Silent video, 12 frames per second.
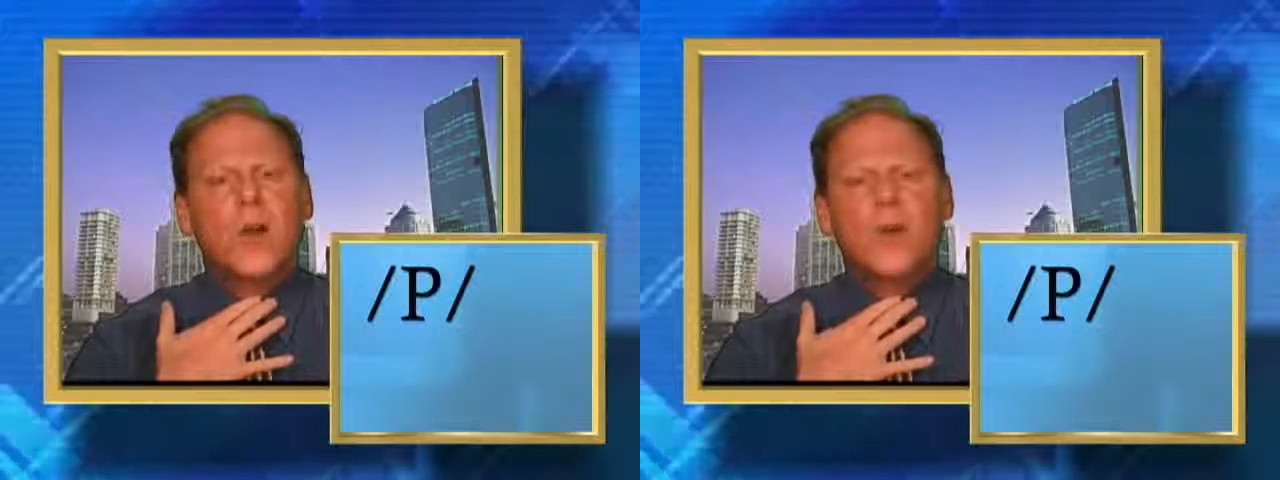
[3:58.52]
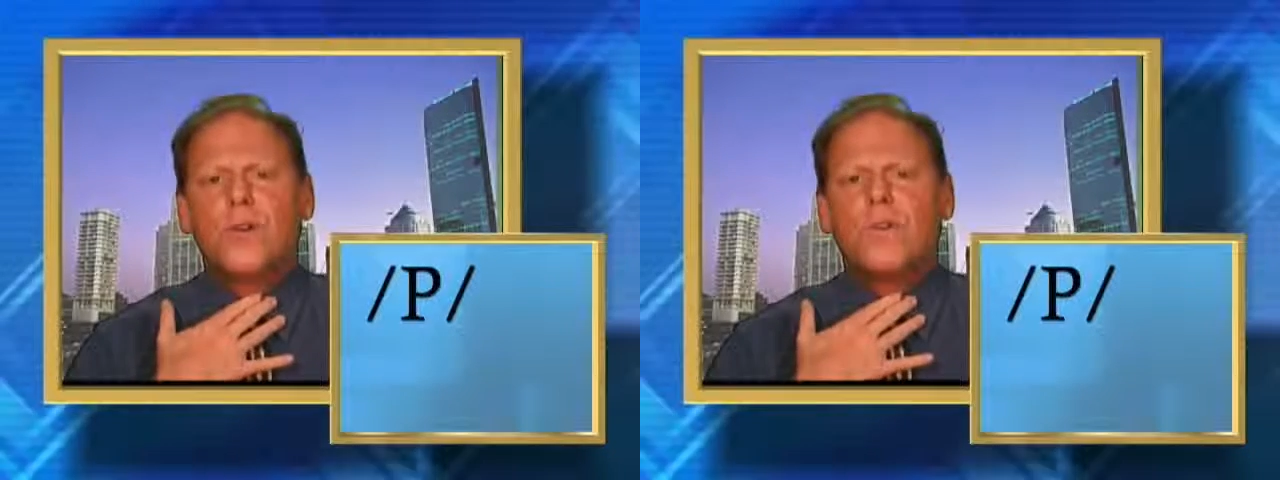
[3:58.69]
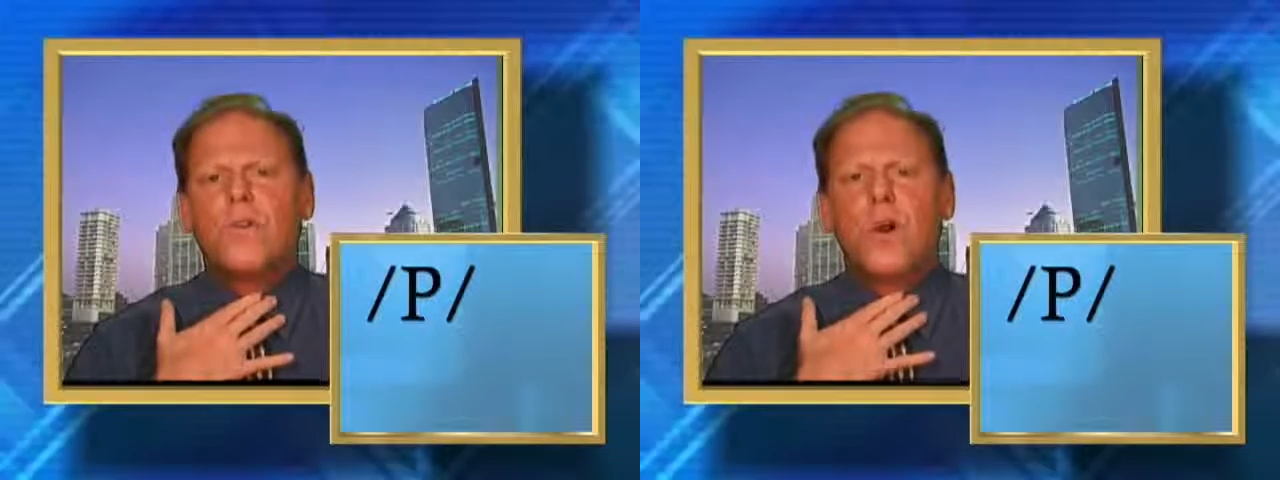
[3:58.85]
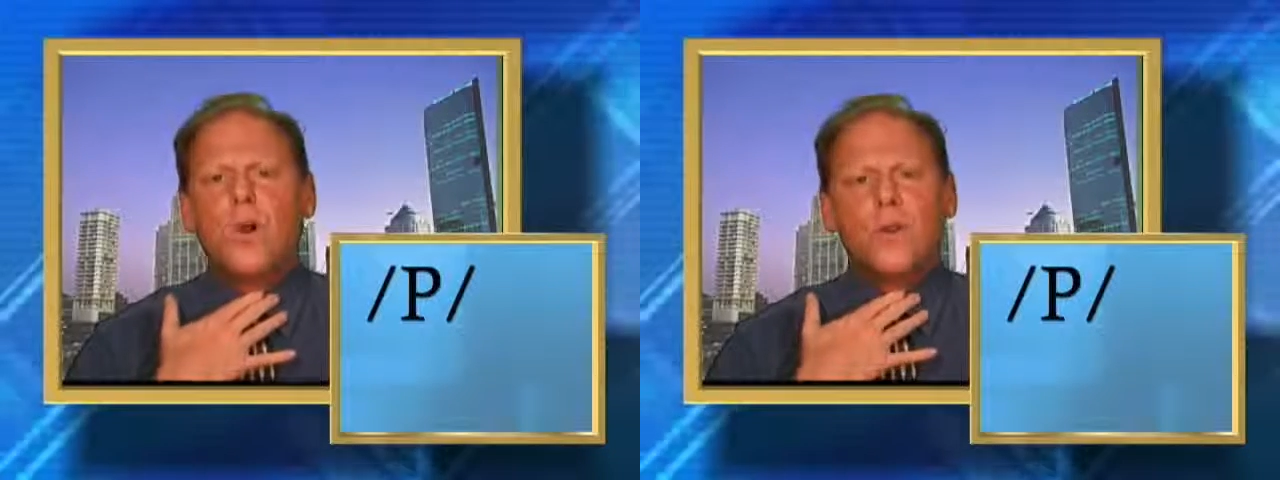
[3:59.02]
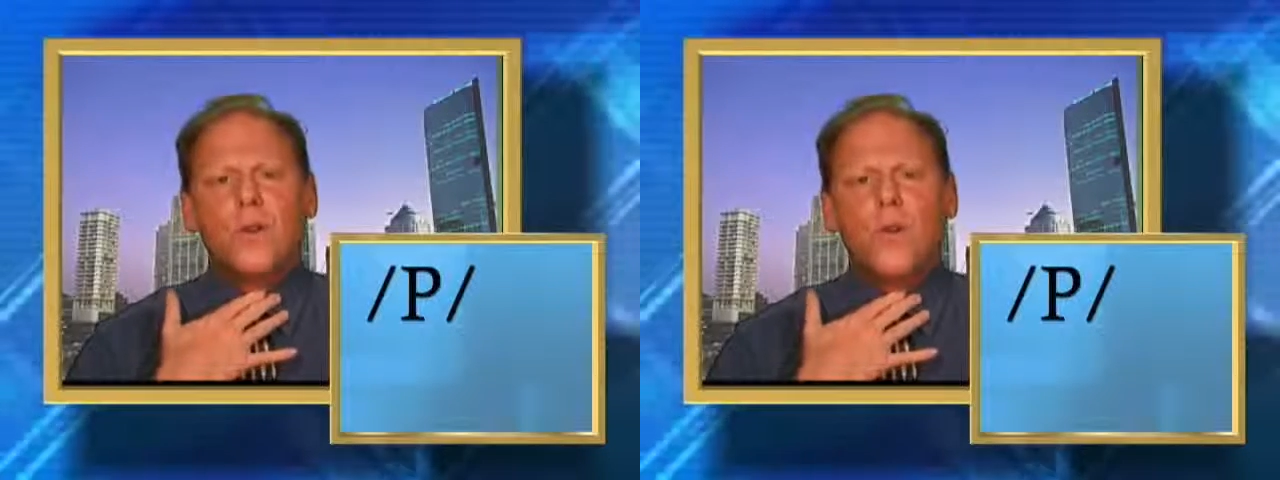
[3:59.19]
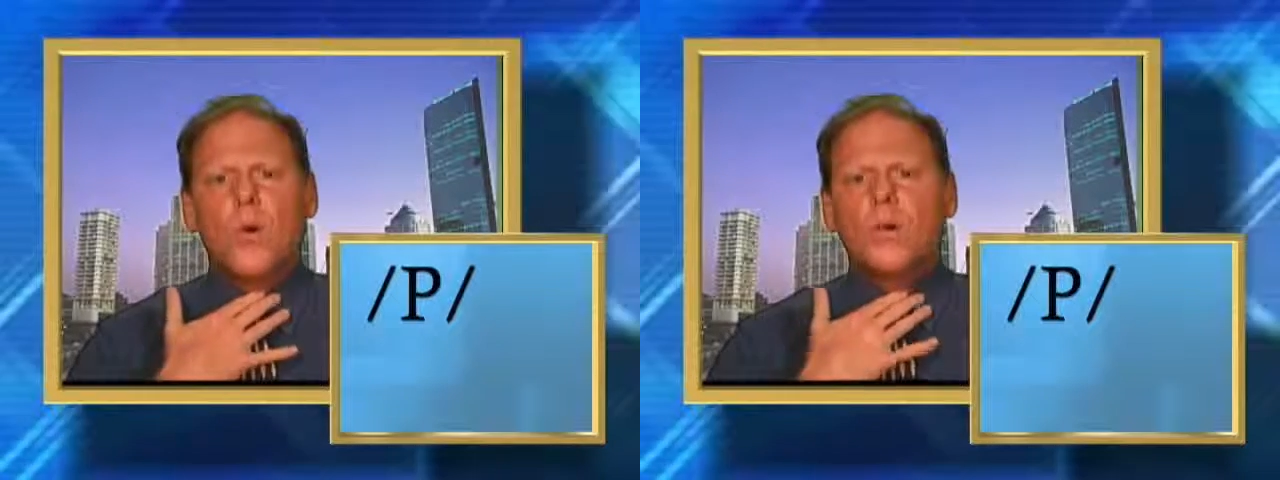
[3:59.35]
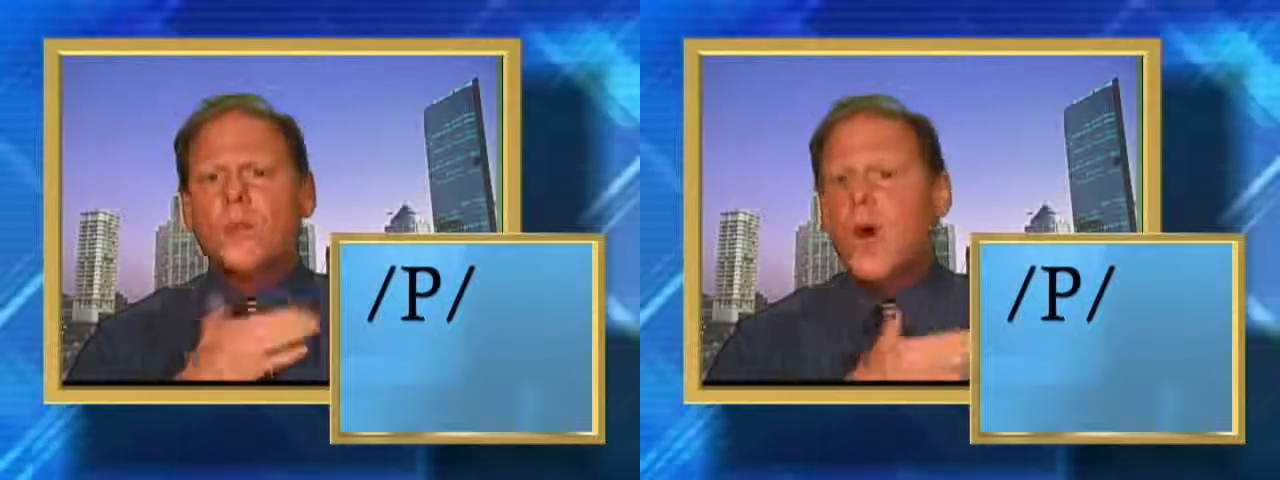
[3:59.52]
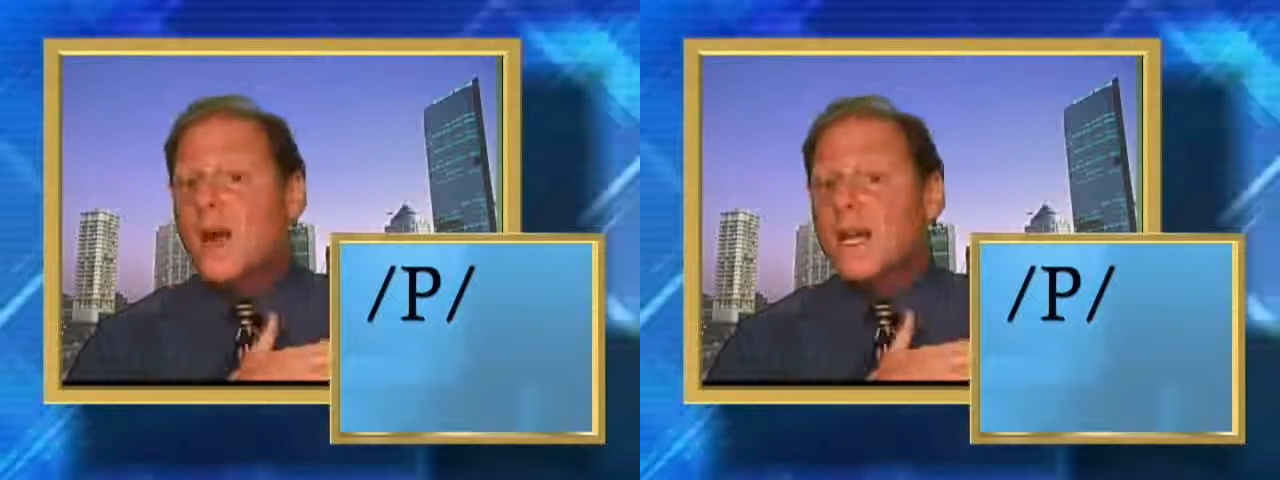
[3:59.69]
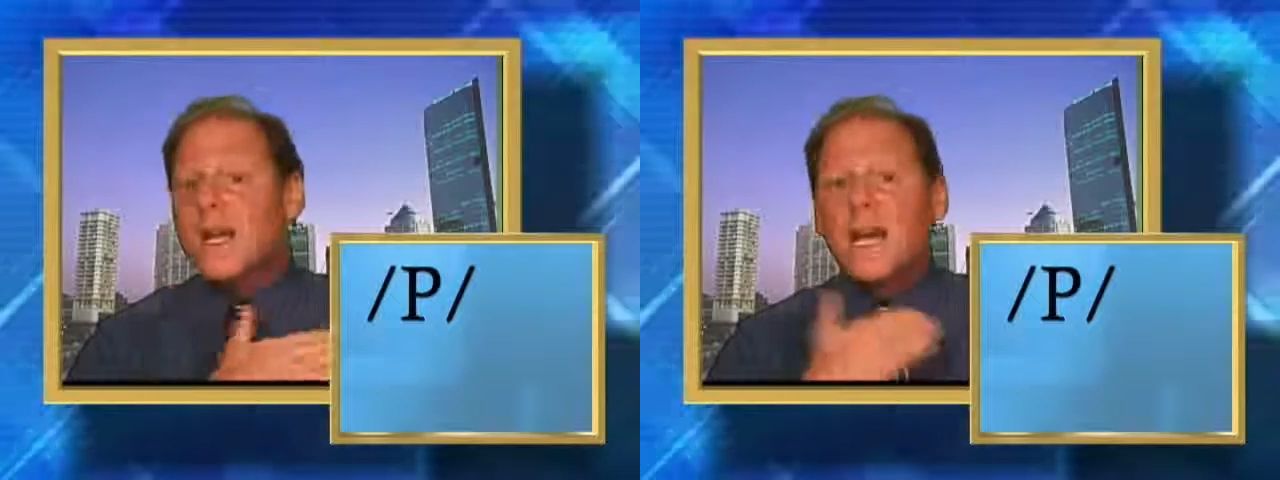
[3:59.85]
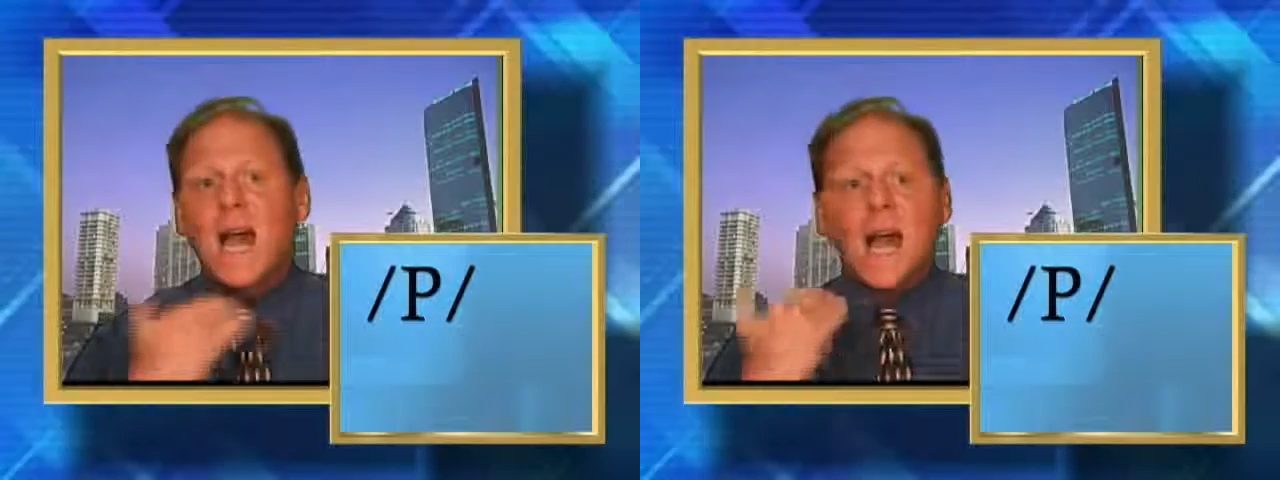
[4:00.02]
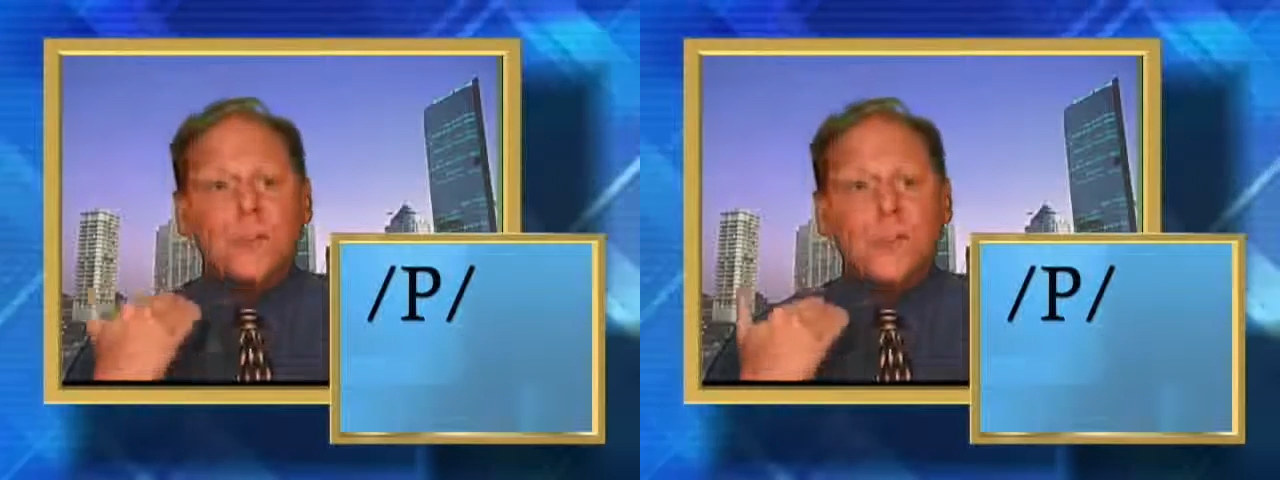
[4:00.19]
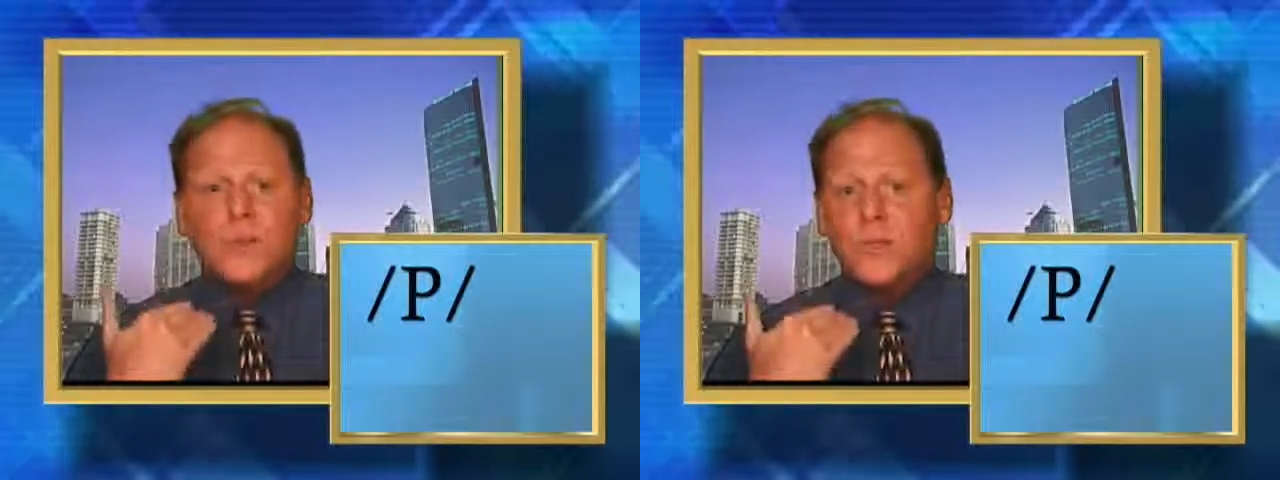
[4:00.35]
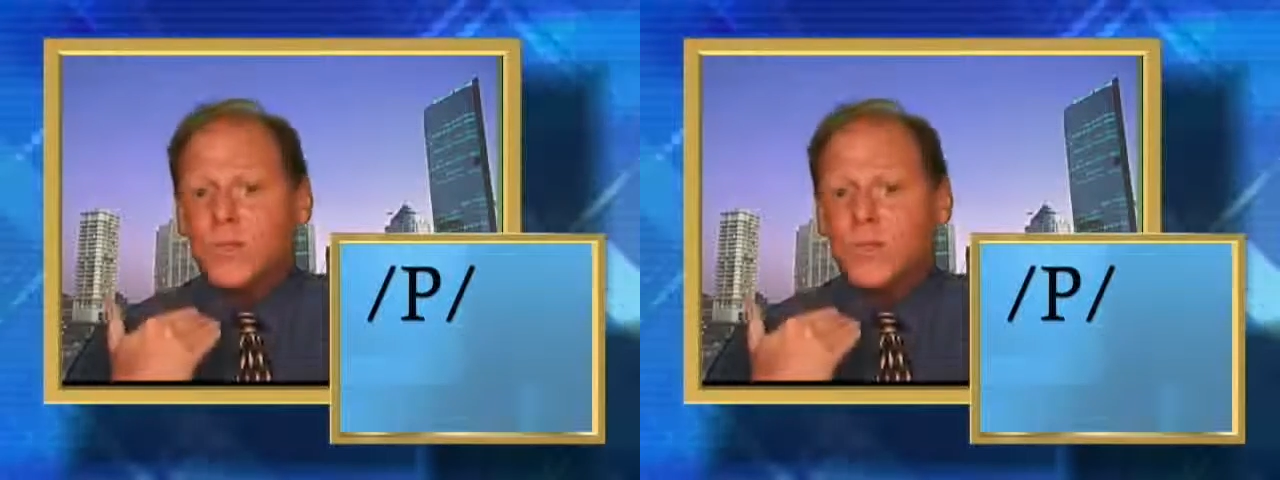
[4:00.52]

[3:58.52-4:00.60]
No, your vocal cords are not